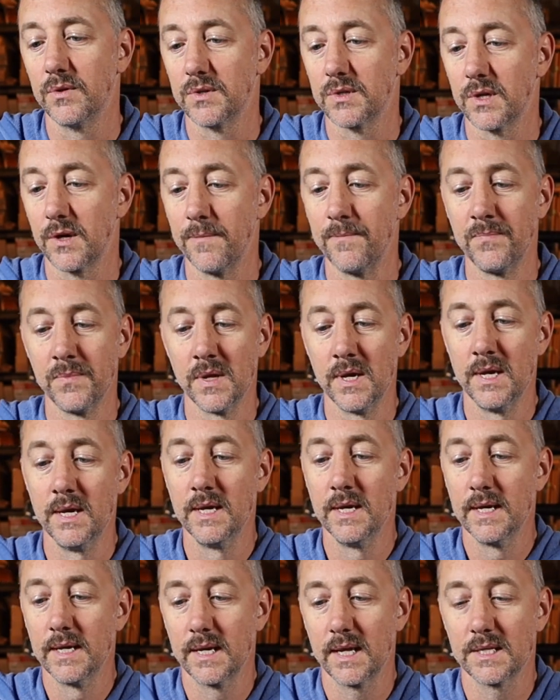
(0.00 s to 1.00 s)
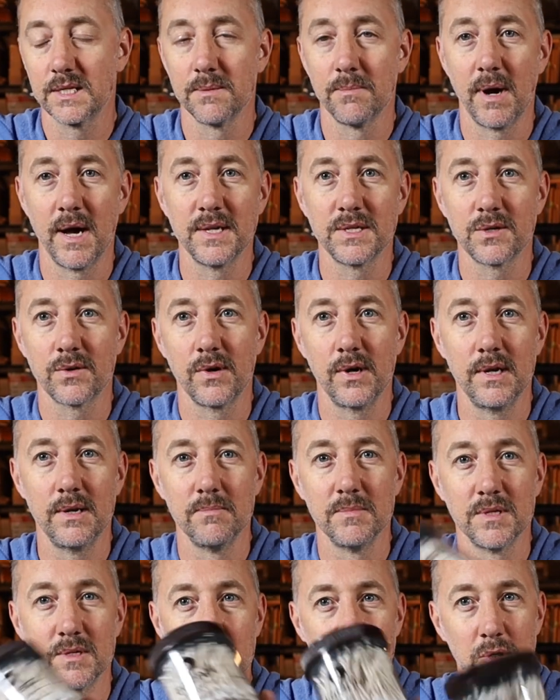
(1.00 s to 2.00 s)
So get some ice
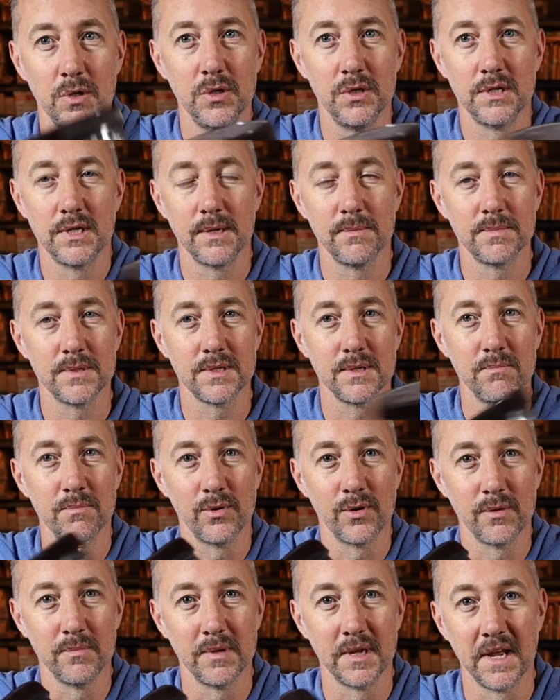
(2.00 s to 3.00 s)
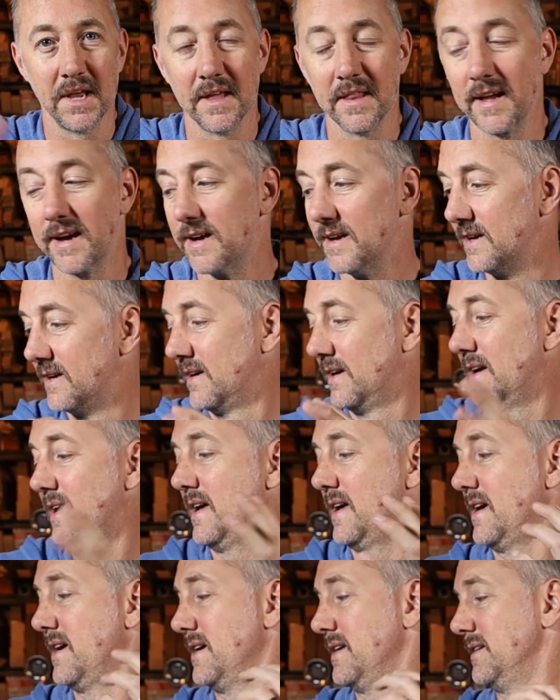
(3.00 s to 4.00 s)
cream, some Q-tips, then put them together,
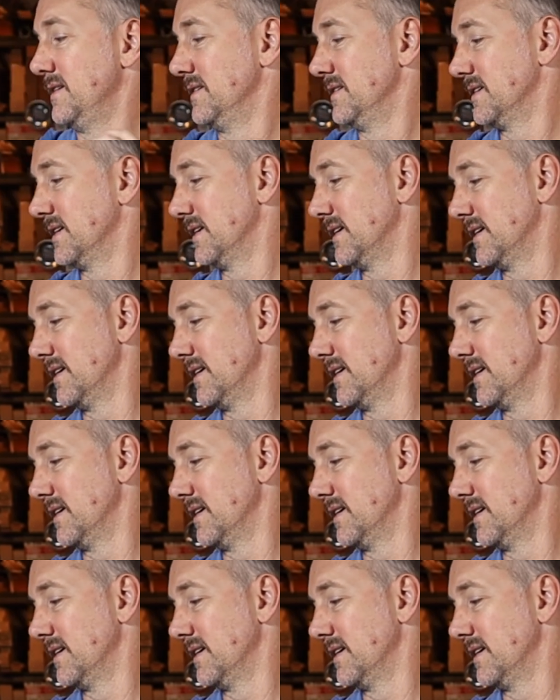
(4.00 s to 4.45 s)
and